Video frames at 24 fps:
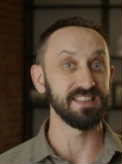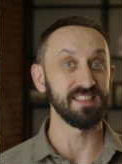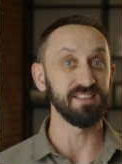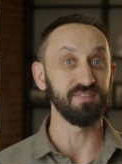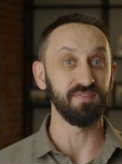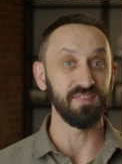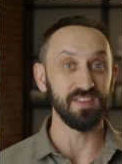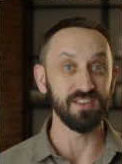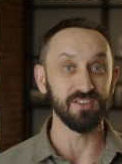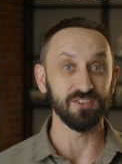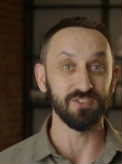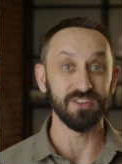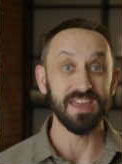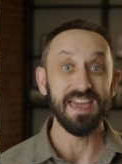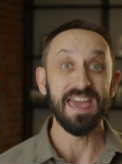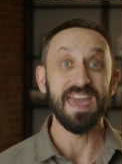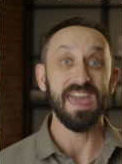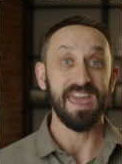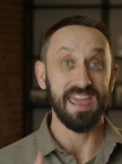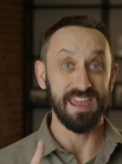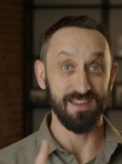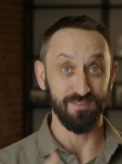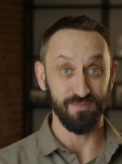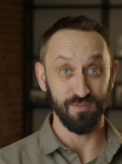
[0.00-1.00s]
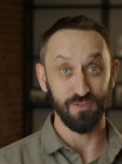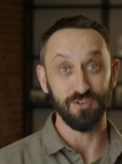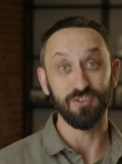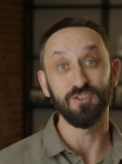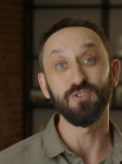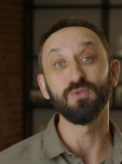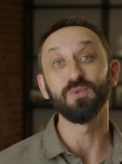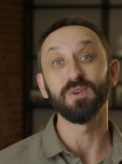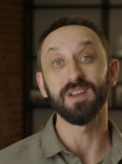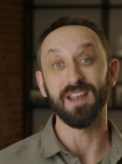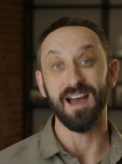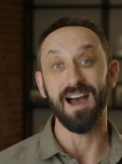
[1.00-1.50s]
in the field and for
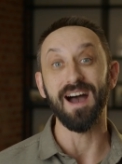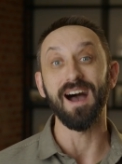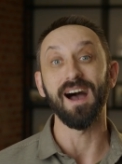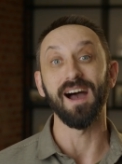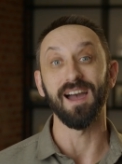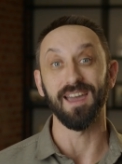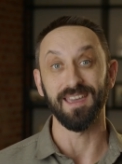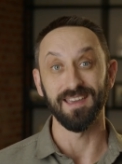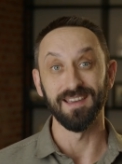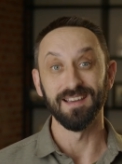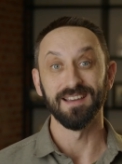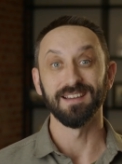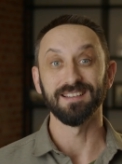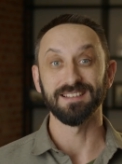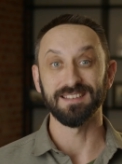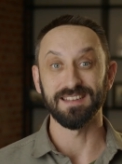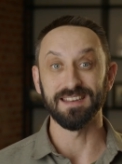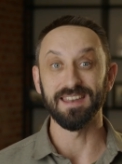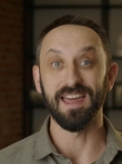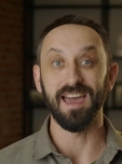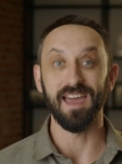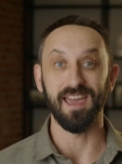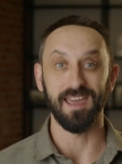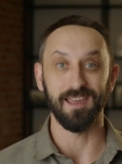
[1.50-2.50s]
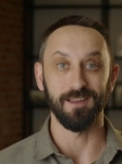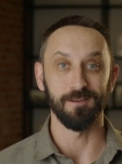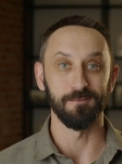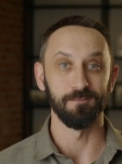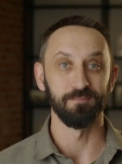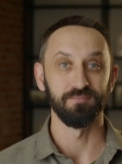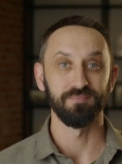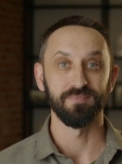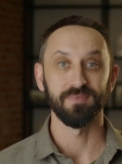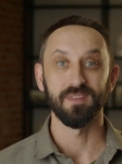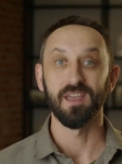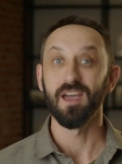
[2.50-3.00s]
you and I today.
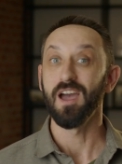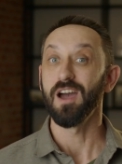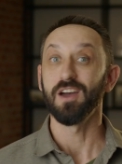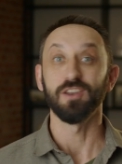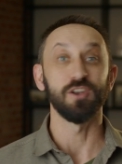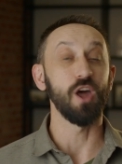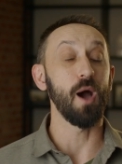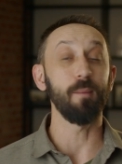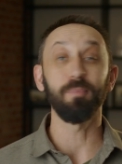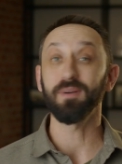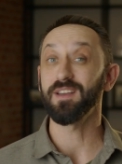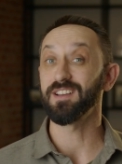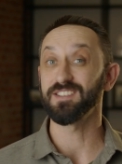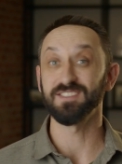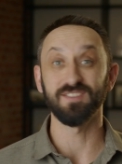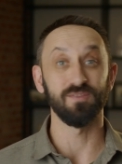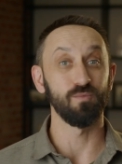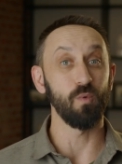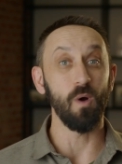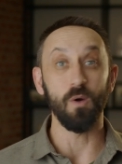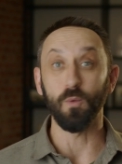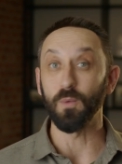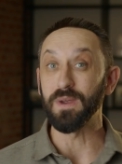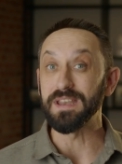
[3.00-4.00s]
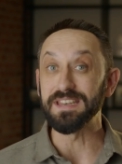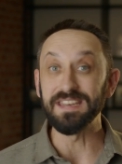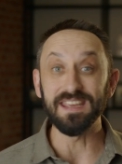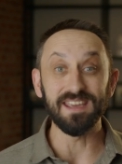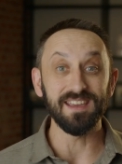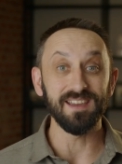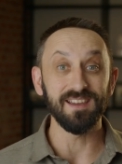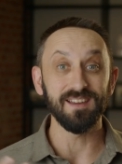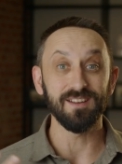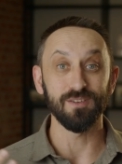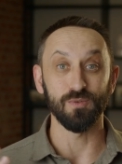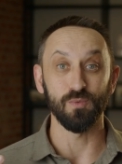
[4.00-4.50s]
Not because of what we
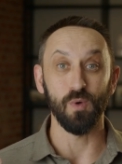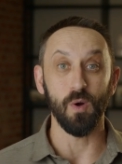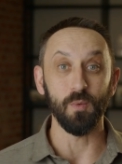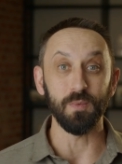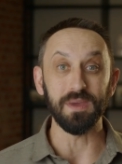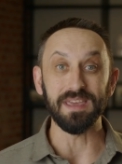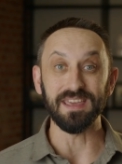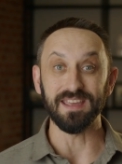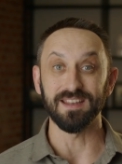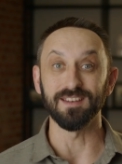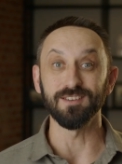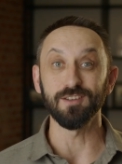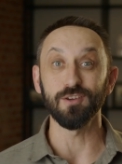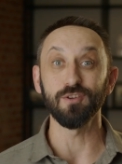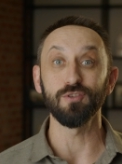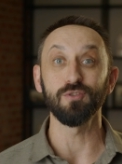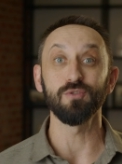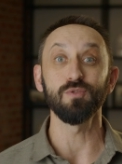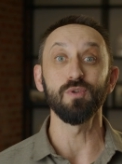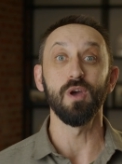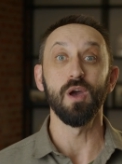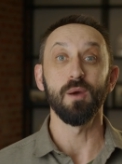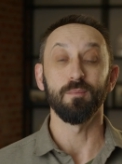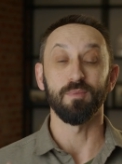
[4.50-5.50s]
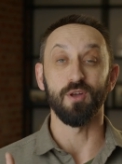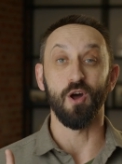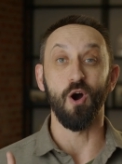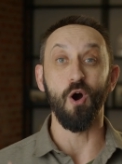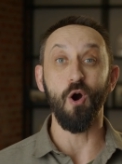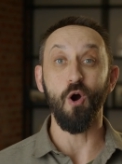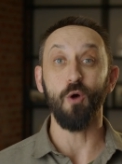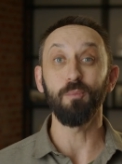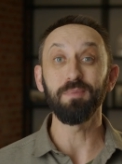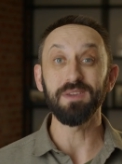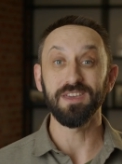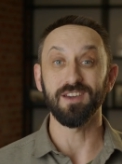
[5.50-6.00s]
did or what we can do, but
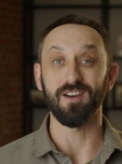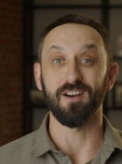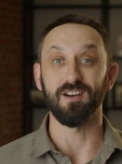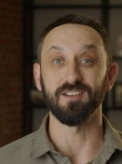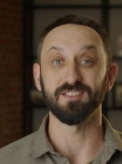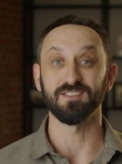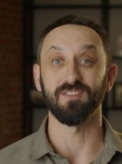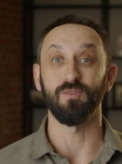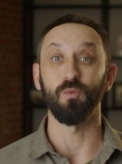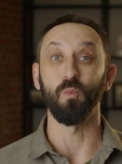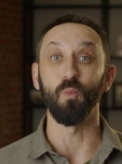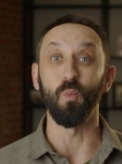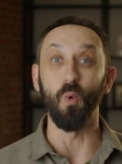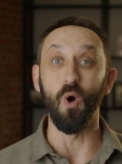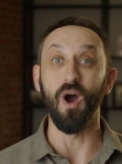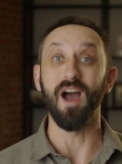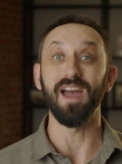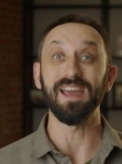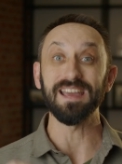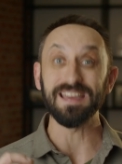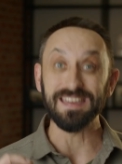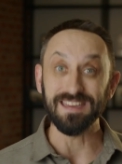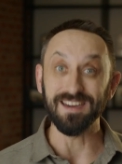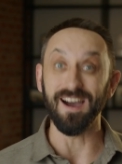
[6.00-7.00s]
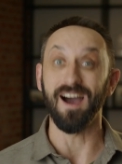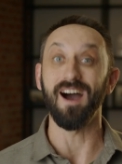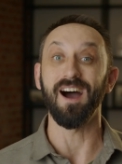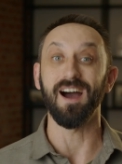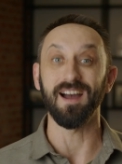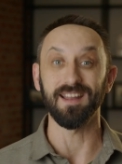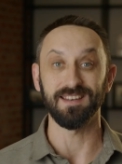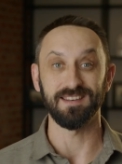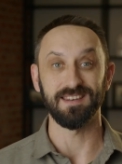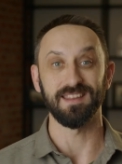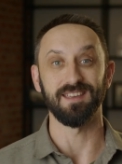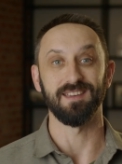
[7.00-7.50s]
all because of what
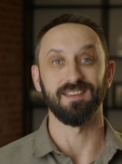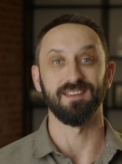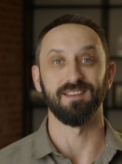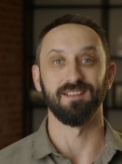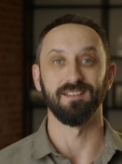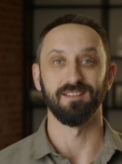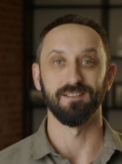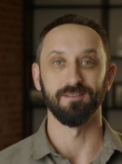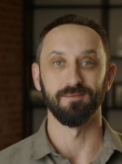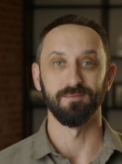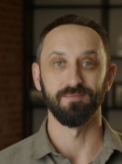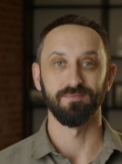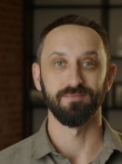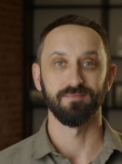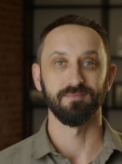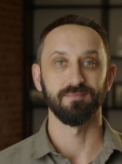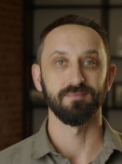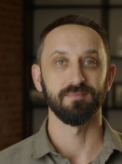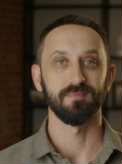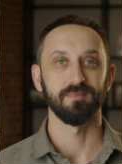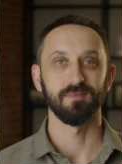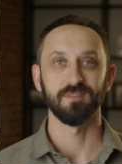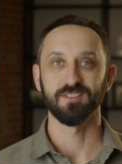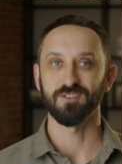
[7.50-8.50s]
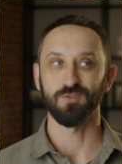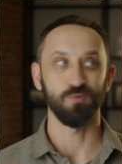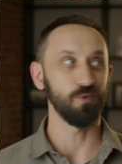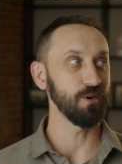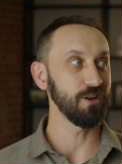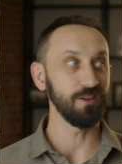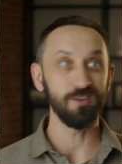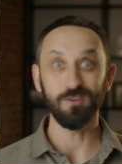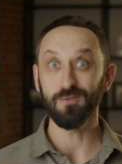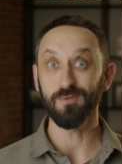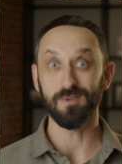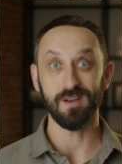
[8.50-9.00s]
God did. So, what
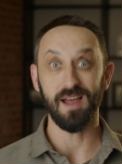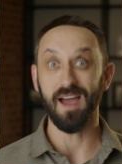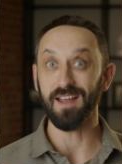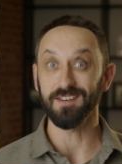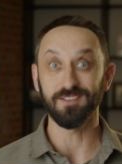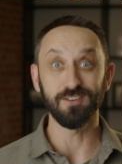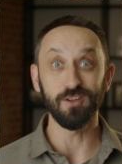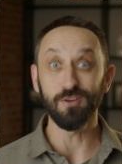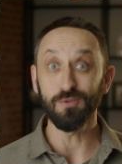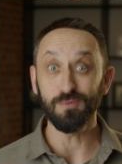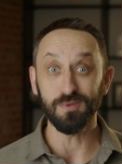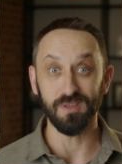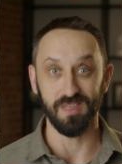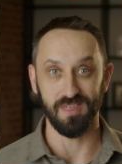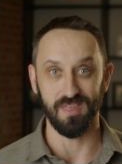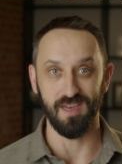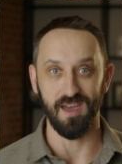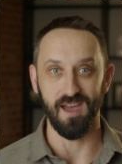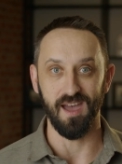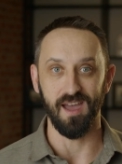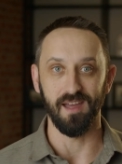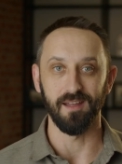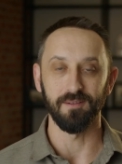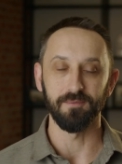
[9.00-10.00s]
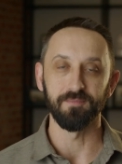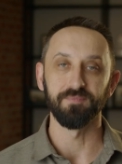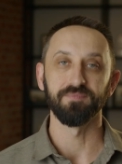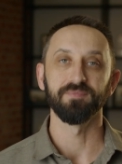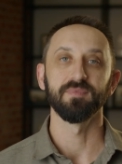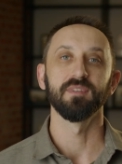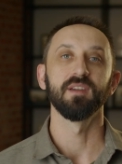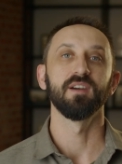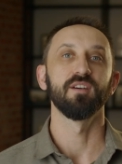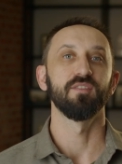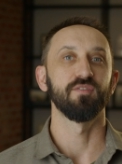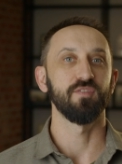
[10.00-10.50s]
do you and I do with that?
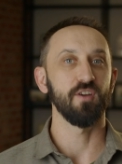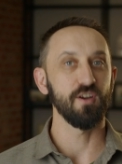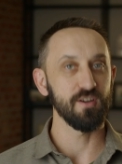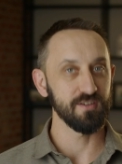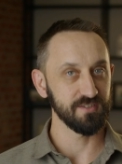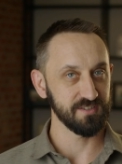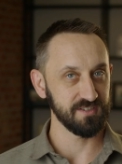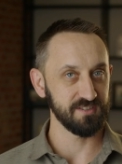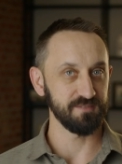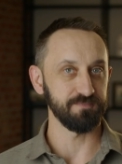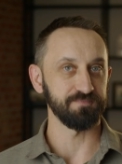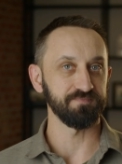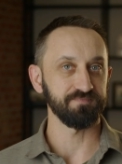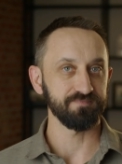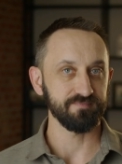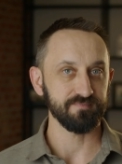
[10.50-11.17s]
First,